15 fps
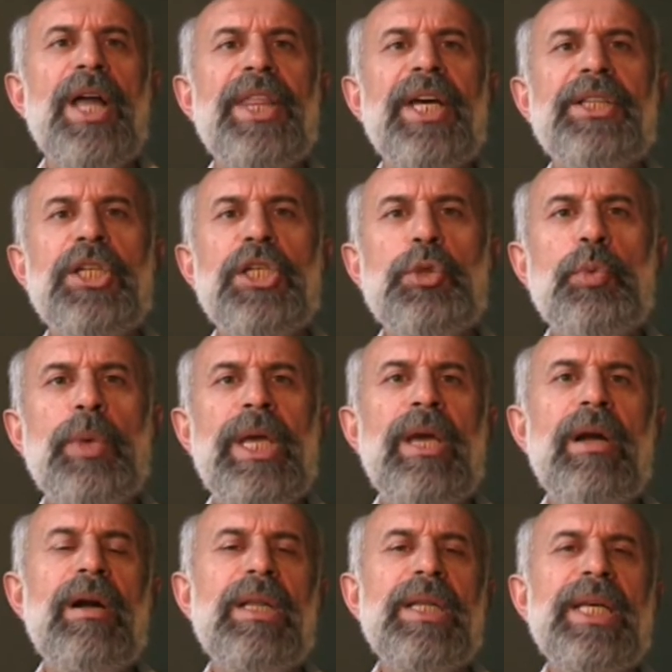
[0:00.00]
that is
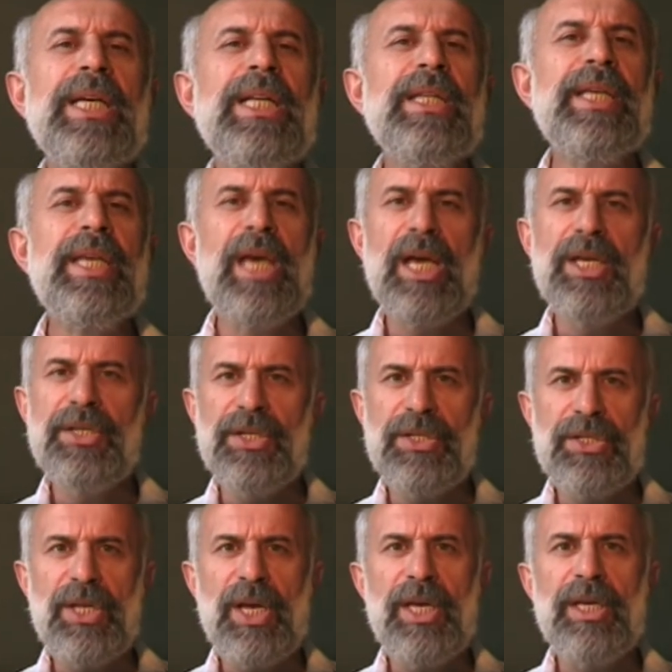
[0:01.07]
where a legal case is
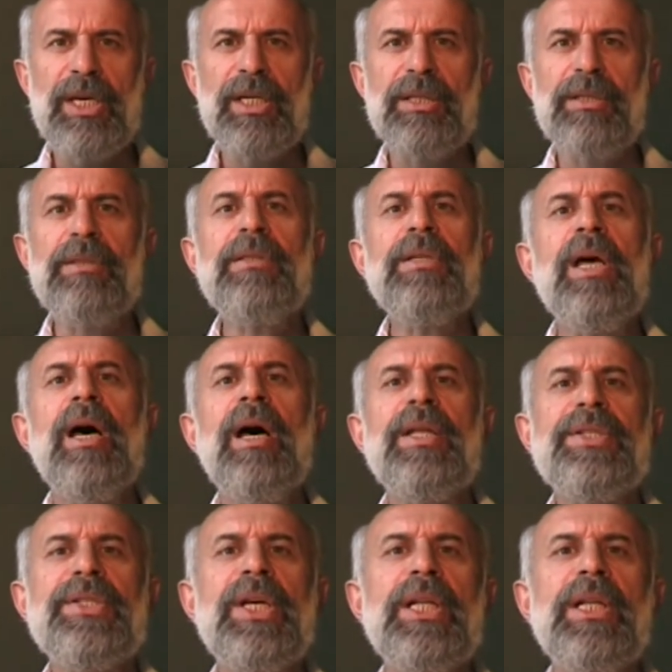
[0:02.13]
taken
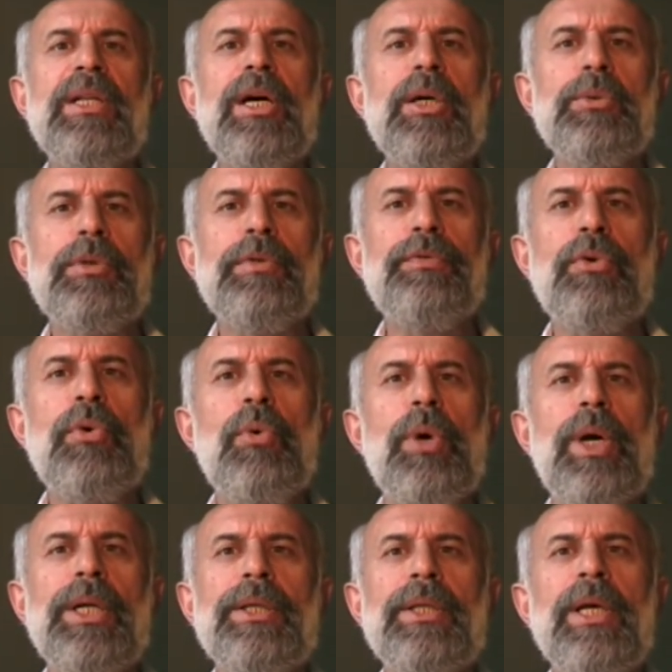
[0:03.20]
and settled out of
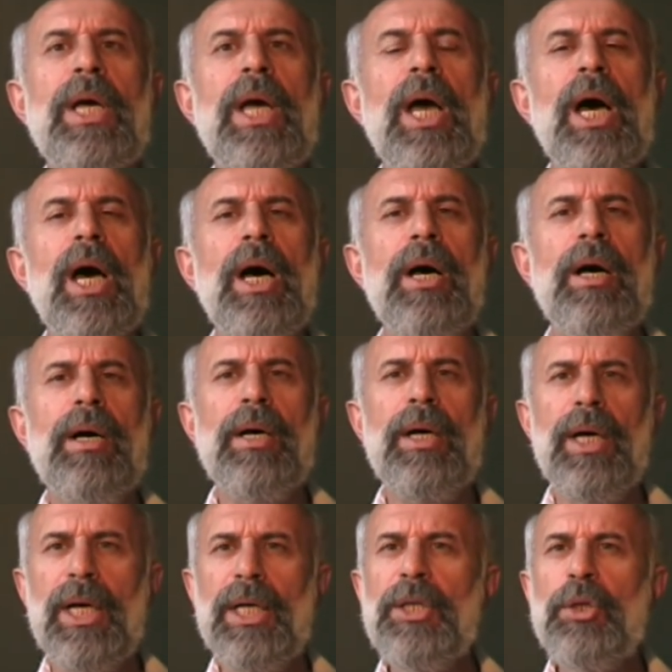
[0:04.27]
court.
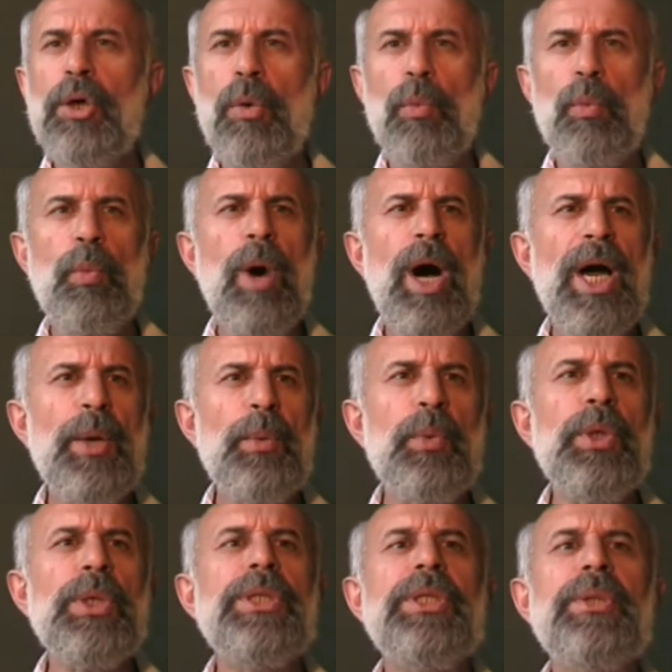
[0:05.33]
And why
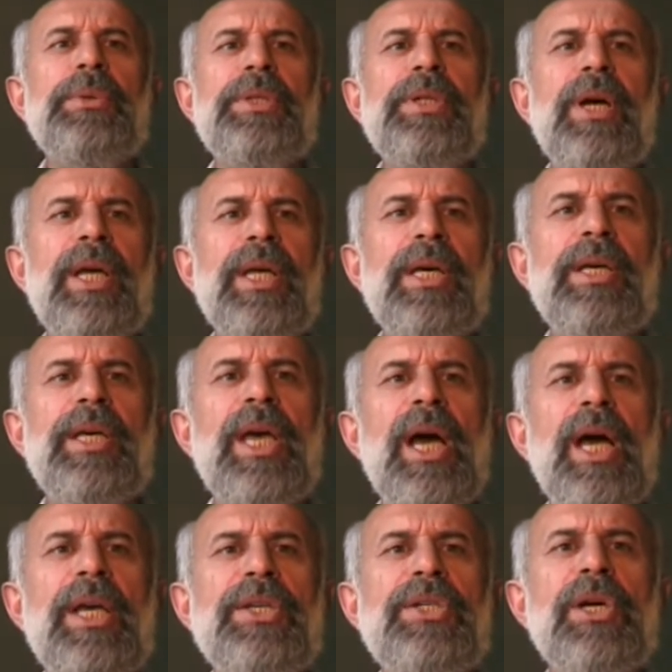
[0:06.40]
would you take a
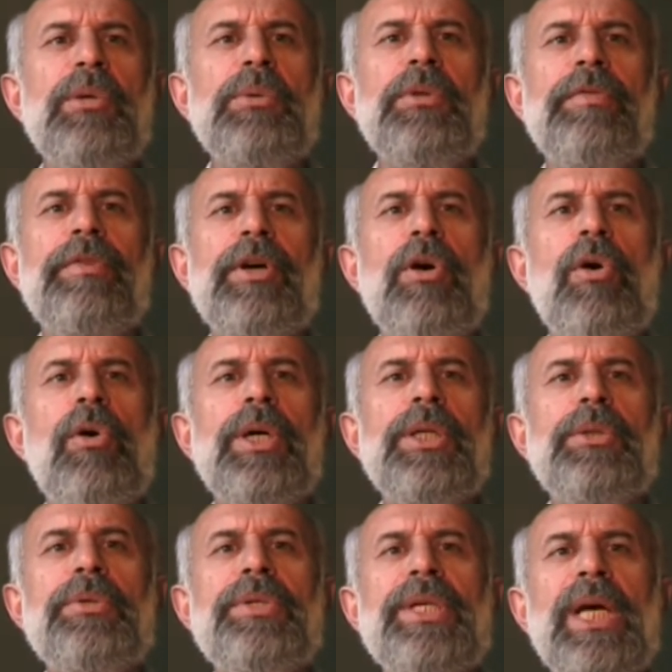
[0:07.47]
case out of a
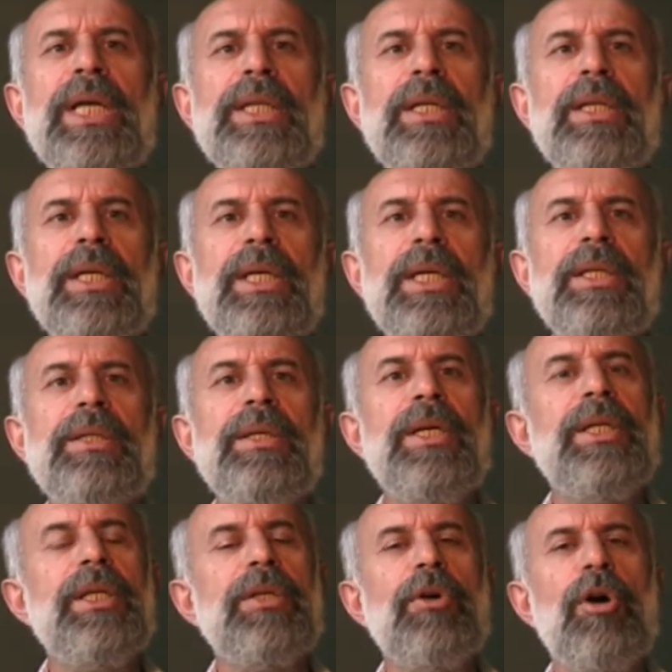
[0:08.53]
court to settle it
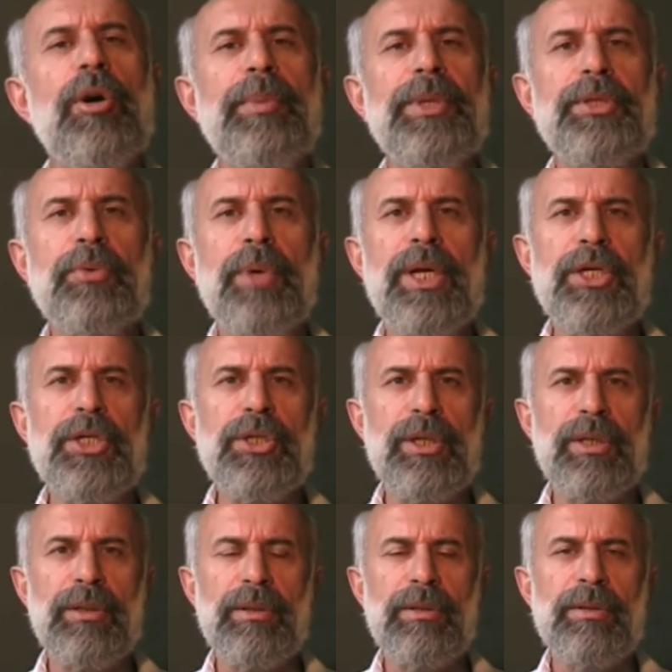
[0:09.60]
in an
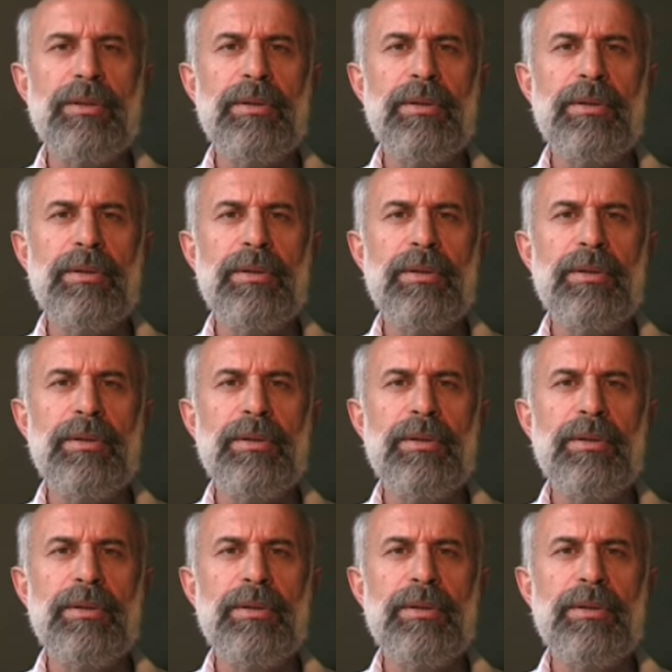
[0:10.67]
arbitration?